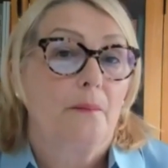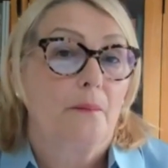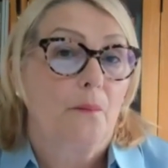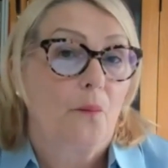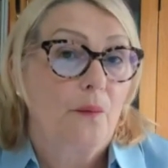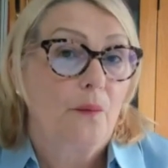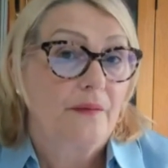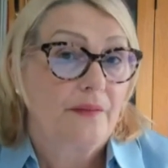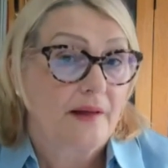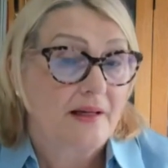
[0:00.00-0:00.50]

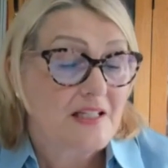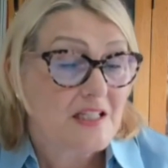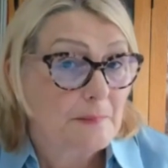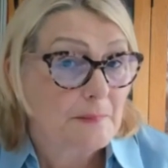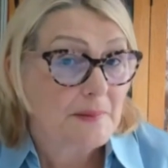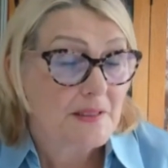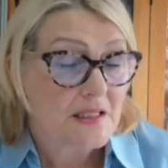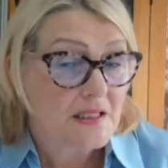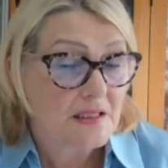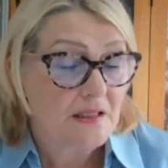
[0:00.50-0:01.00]
with a
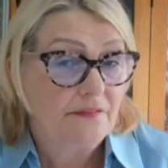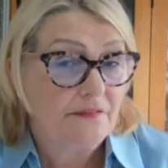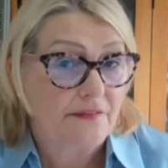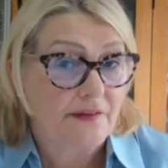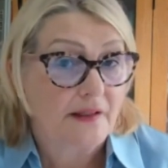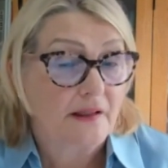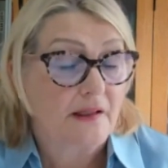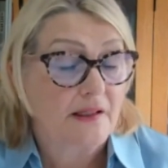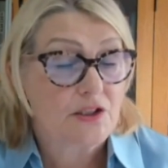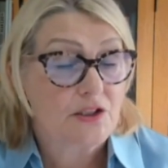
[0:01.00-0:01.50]

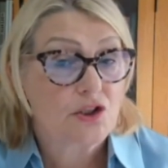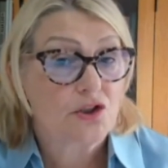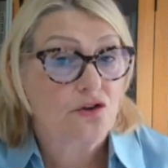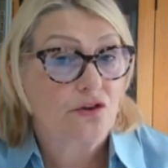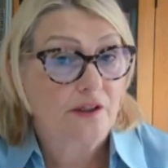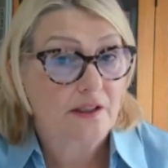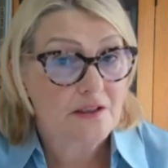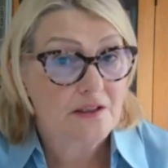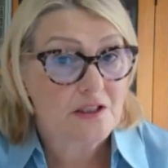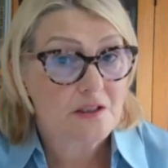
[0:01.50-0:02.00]

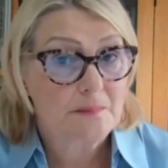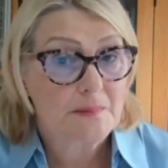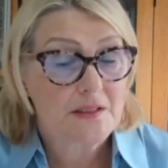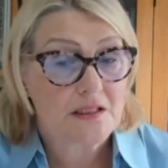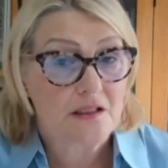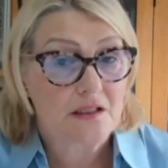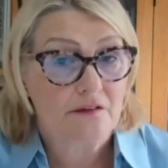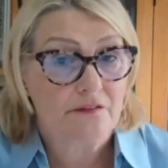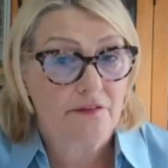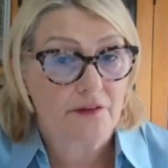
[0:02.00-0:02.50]

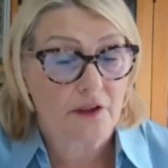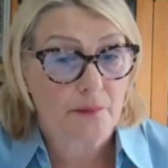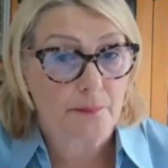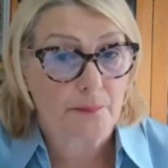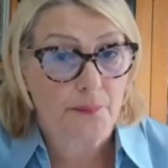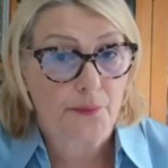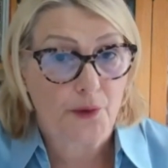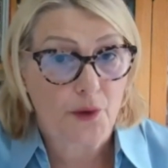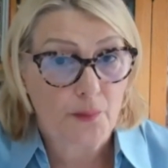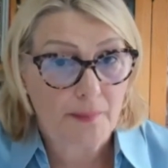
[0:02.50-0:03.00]
strain-specific
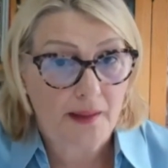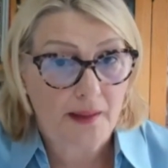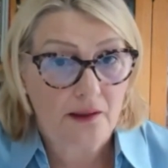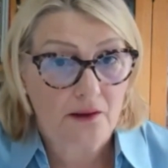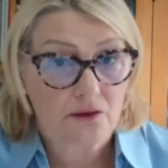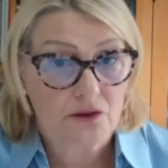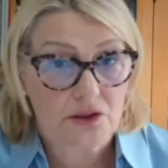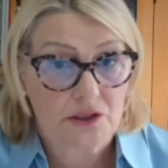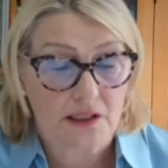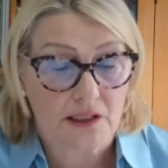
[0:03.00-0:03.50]

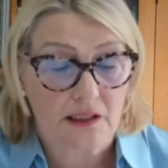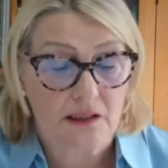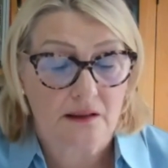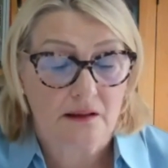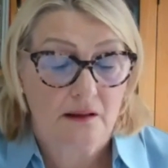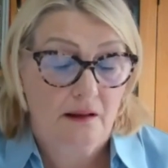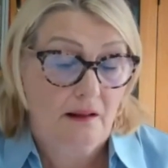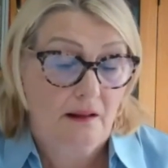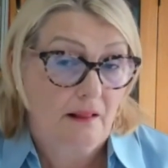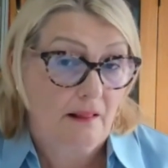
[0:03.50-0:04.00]
probiotic
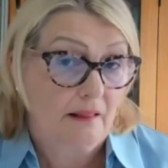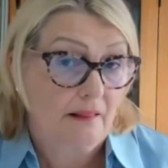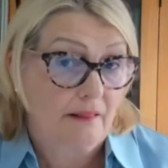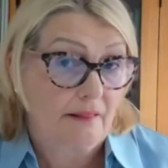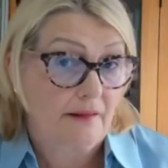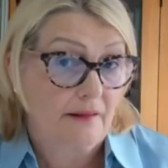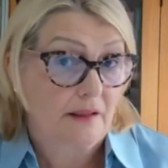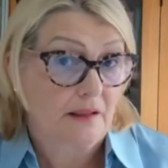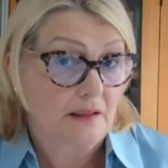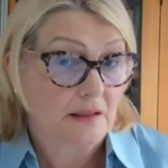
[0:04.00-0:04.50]

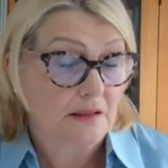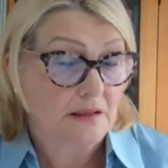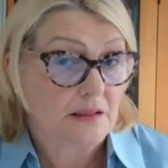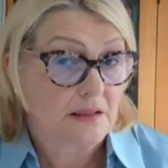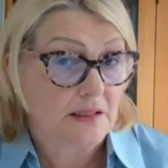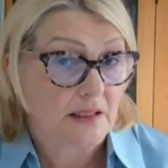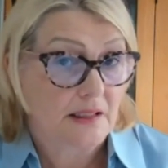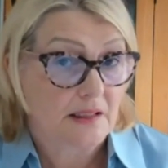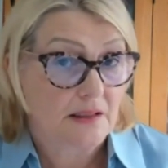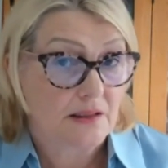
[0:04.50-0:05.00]
that
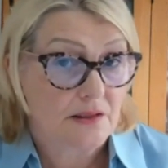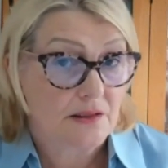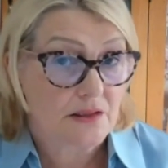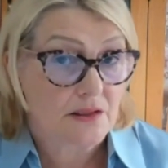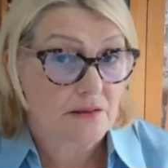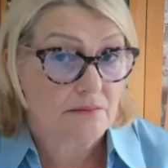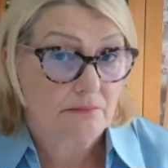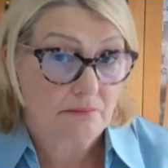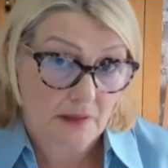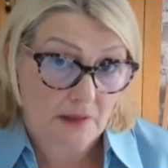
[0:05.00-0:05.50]

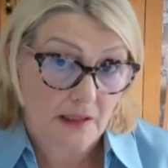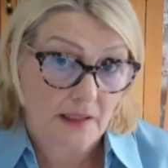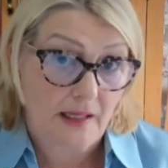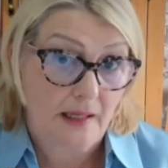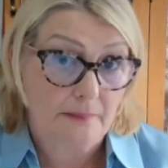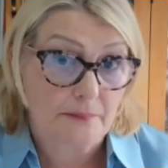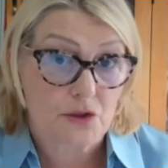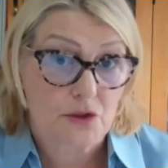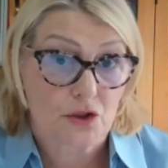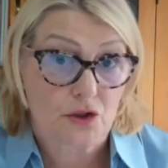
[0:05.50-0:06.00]
contains a
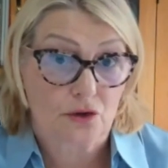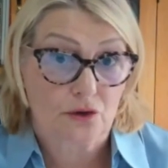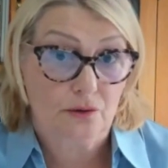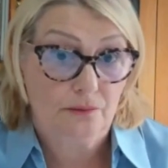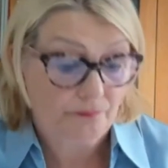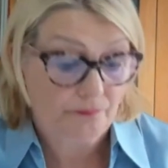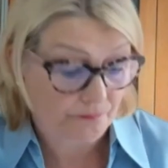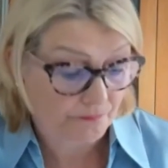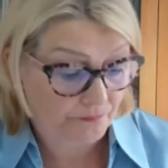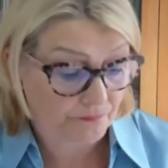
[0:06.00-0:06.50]

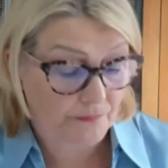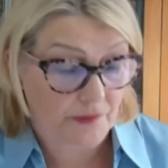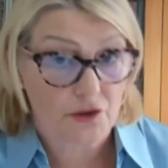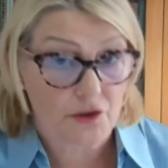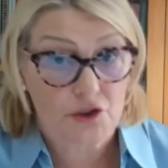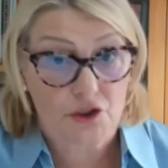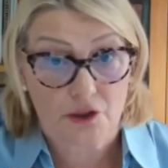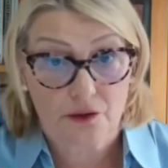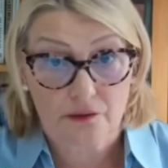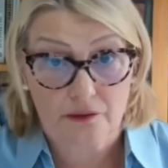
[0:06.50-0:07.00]
capsule. I'll
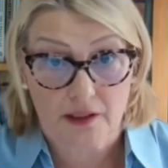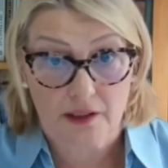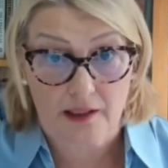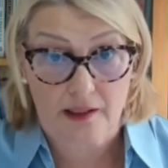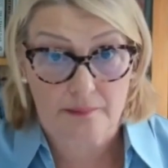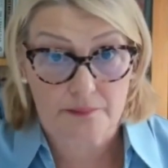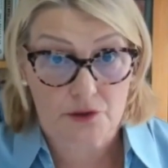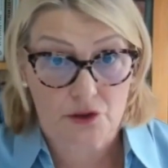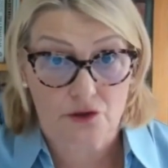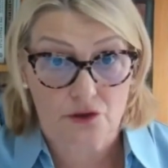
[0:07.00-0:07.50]
show you the
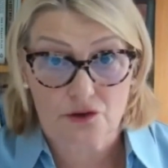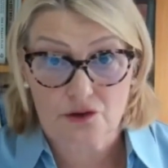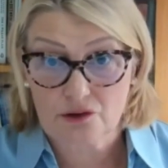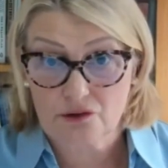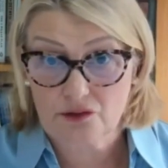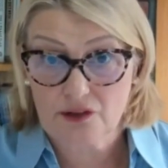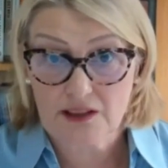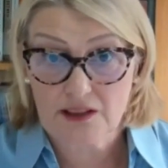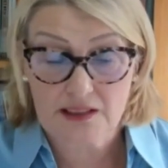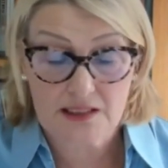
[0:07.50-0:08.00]
capsules, they're
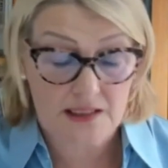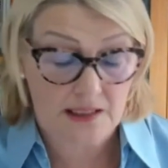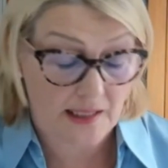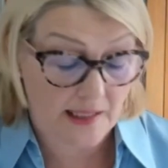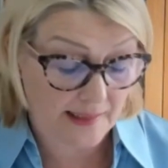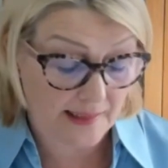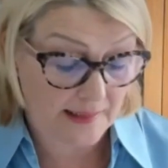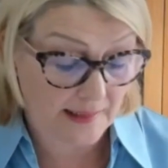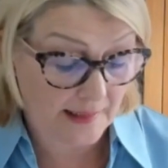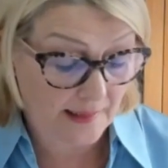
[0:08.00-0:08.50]
really
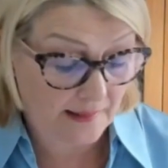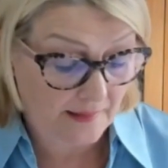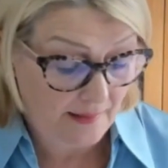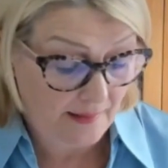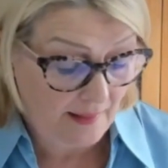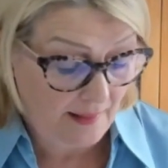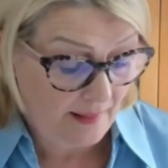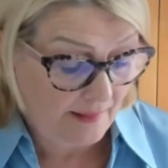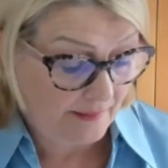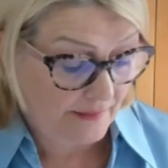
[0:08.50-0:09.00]
tiny,
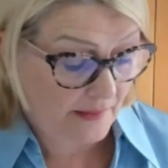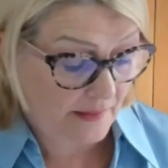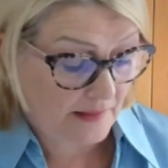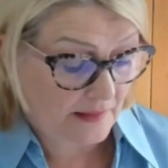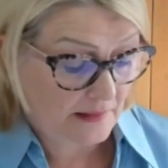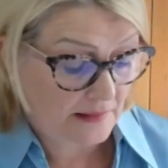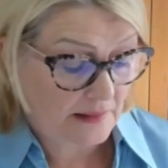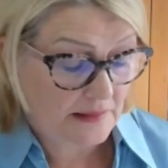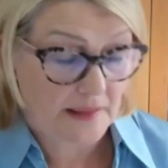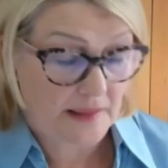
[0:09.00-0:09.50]
that
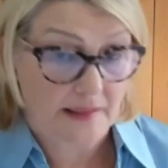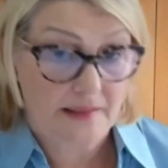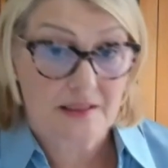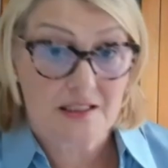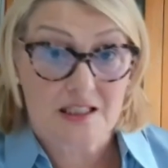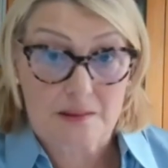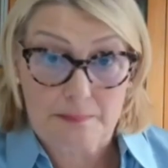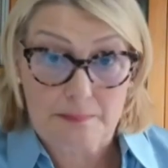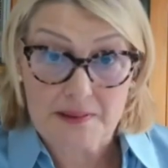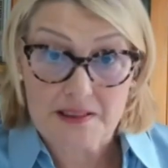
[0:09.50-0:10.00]
contains
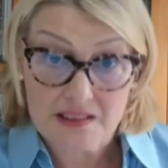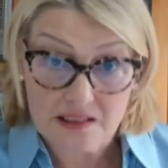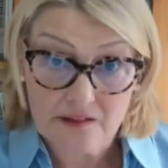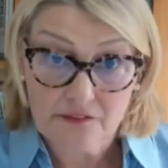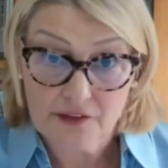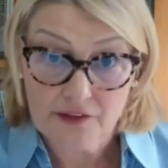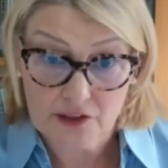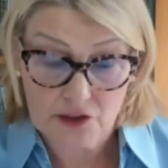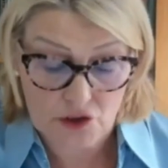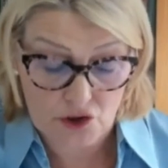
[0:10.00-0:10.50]

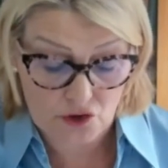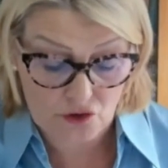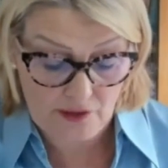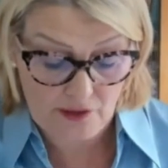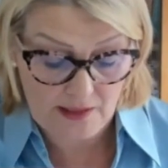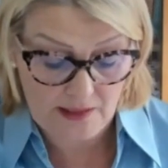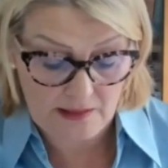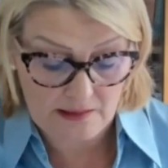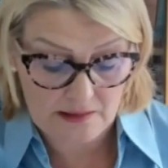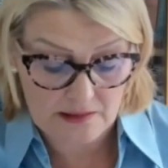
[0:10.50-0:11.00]
specific
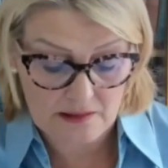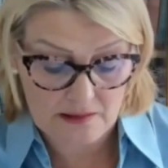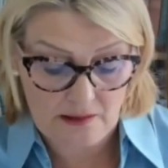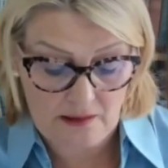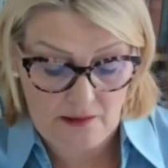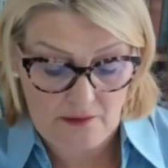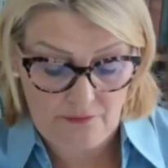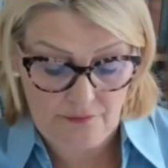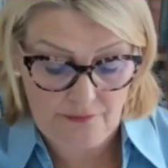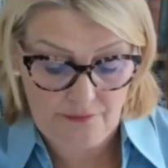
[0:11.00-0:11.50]
strains
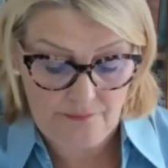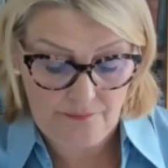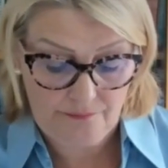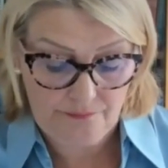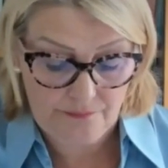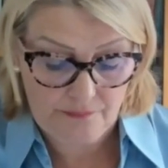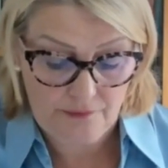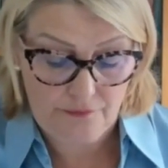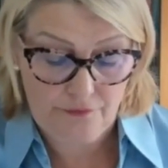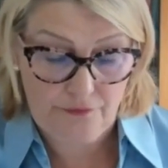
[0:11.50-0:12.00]
of
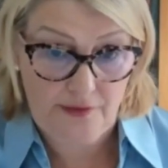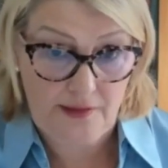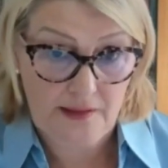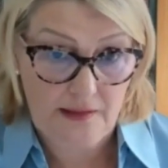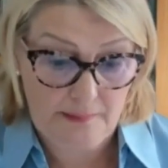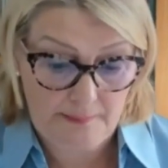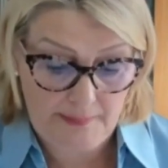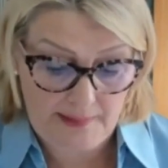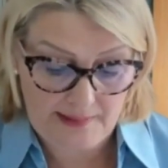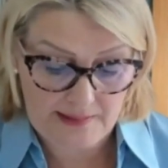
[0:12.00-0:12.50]

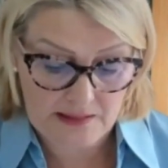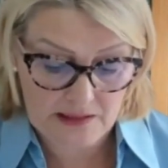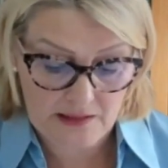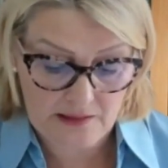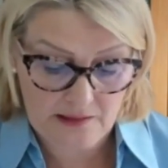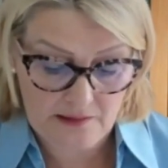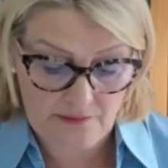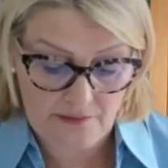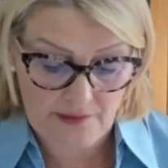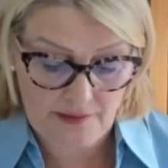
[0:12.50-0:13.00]
friendly
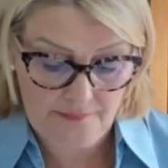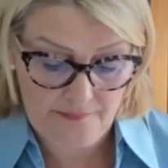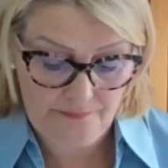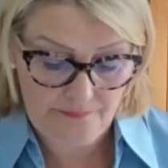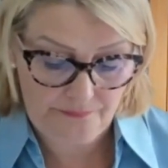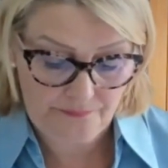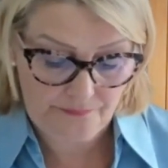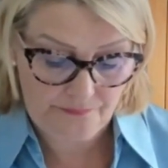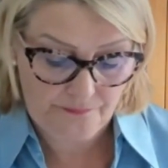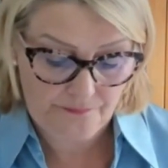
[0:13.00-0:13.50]
bacteria
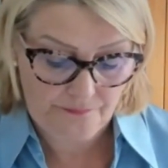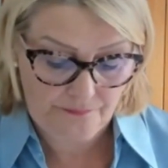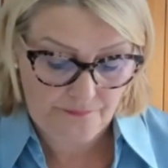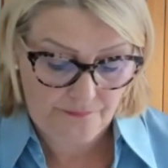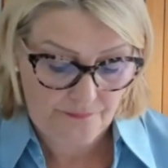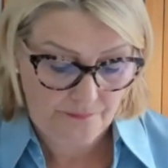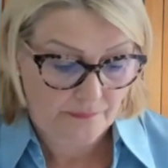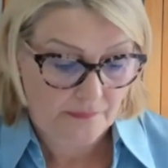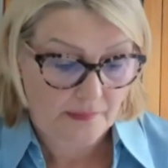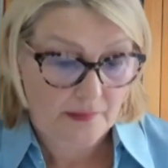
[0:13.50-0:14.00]

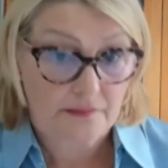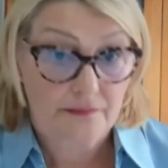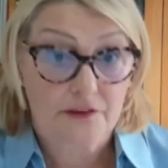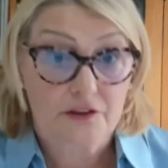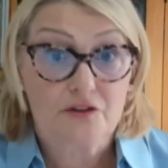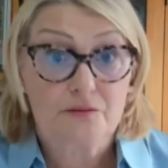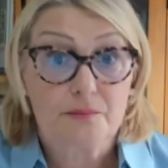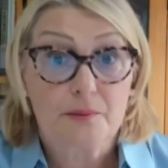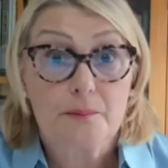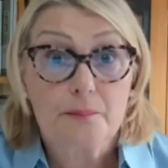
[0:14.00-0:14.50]
that
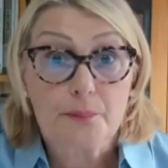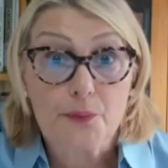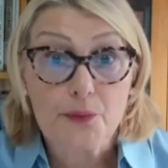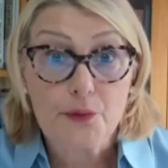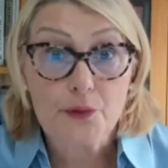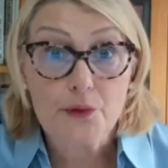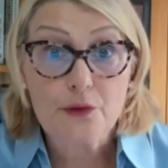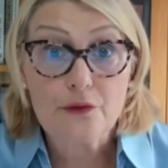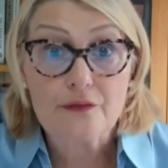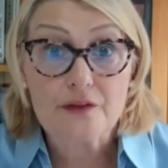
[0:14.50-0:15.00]
have been
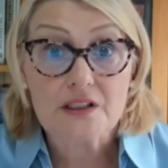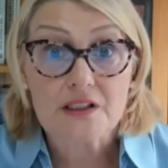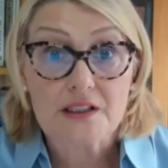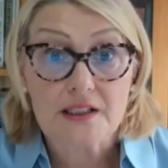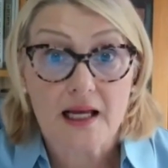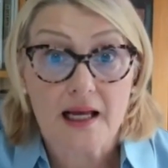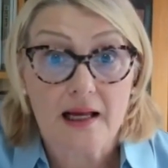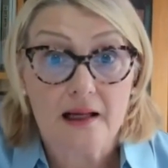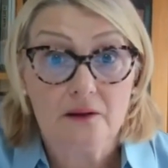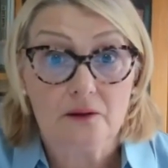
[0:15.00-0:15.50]
proven to
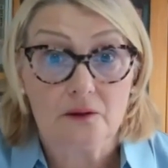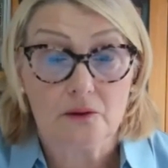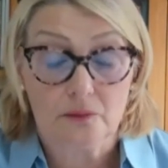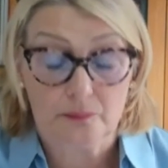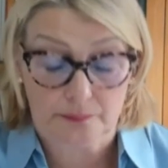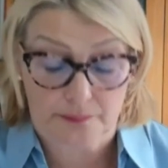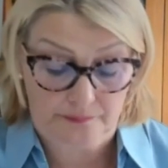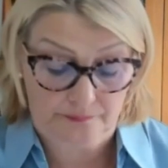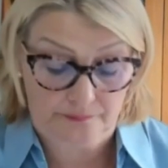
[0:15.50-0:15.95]
help